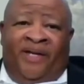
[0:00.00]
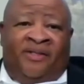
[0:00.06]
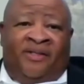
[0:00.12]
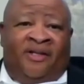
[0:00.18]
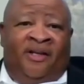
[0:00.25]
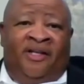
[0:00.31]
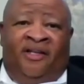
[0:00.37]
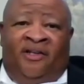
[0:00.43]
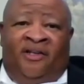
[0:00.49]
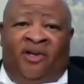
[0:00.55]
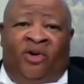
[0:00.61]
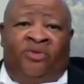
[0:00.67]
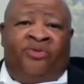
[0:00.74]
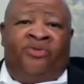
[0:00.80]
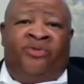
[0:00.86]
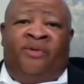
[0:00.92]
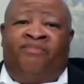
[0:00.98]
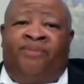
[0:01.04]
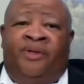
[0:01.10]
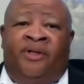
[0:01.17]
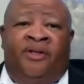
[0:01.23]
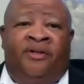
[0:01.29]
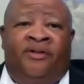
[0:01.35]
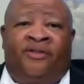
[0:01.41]
basically go through the
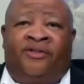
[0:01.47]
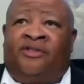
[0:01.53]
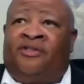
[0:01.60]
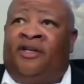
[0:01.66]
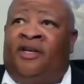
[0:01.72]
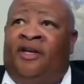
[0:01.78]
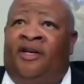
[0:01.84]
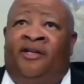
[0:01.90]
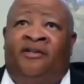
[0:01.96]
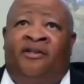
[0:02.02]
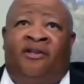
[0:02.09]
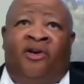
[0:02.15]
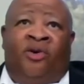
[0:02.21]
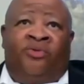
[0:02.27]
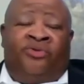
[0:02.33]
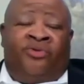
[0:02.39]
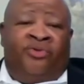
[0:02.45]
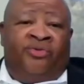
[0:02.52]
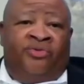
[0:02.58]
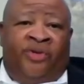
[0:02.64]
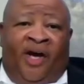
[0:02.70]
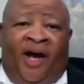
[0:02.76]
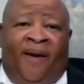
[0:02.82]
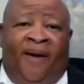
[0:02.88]
books and go
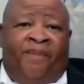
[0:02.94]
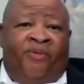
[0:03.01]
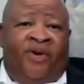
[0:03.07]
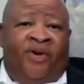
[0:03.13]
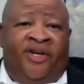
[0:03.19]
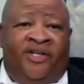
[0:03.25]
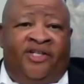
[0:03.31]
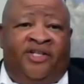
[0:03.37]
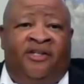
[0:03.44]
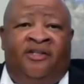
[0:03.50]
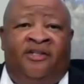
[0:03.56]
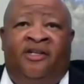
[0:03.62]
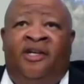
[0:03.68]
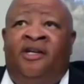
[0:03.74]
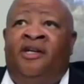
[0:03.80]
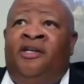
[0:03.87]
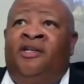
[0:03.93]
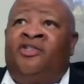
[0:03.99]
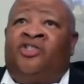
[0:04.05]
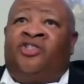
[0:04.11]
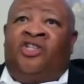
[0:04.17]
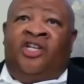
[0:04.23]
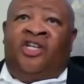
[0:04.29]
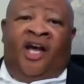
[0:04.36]
through the operation,
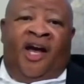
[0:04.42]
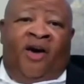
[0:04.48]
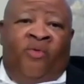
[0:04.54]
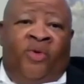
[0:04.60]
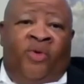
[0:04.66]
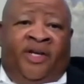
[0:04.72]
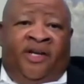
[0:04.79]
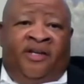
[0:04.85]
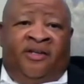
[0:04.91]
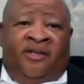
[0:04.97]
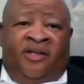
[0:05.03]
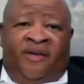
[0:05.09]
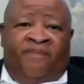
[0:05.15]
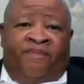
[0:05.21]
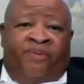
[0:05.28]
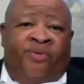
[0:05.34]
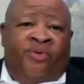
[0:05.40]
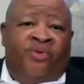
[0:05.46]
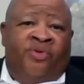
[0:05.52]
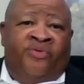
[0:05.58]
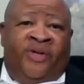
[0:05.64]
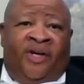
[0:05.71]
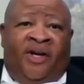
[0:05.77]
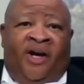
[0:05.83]
see how we can
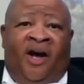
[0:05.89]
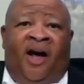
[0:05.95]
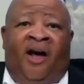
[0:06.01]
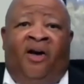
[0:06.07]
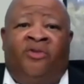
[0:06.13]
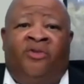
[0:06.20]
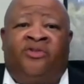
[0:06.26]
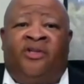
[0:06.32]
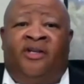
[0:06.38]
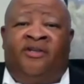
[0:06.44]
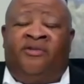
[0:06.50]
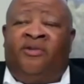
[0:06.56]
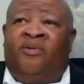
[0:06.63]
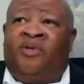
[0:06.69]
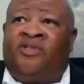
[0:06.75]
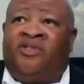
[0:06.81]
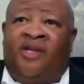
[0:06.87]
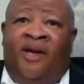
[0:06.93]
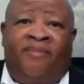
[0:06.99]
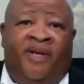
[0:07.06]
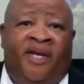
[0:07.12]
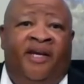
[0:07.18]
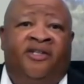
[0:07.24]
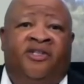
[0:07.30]
improve the cost. In
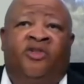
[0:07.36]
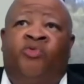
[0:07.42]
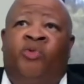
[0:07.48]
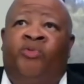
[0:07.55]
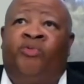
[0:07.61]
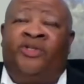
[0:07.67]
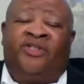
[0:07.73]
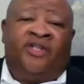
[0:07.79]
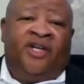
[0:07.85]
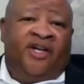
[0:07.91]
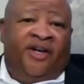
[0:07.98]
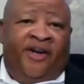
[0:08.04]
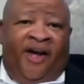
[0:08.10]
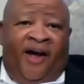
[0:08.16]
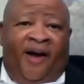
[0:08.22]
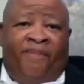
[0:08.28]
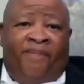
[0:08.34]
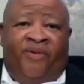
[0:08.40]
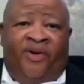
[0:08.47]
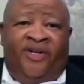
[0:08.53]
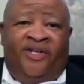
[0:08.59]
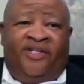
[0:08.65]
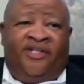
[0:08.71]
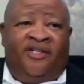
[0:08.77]
some cases, we will sell the
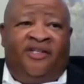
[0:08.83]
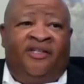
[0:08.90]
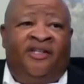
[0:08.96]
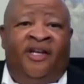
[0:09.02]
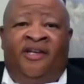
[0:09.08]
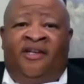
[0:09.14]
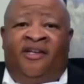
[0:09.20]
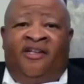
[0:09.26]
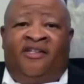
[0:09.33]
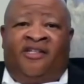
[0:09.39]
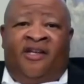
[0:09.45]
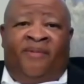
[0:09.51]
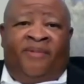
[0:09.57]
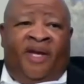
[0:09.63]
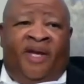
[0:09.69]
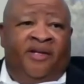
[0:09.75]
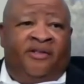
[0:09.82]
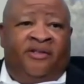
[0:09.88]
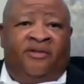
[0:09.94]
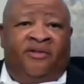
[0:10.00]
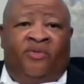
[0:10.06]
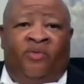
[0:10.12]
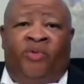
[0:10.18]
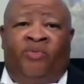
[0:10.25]
operation. In some
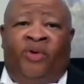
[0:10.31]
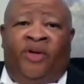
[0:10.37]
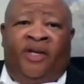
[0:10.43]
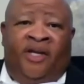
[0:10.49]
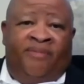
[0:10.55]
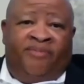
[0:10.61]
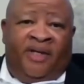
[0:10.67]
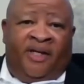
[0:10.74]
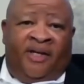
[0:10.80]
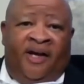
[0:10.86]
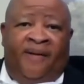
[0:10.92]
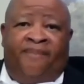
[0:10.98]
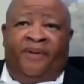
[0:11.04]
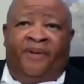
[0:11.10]
cases, we will keep the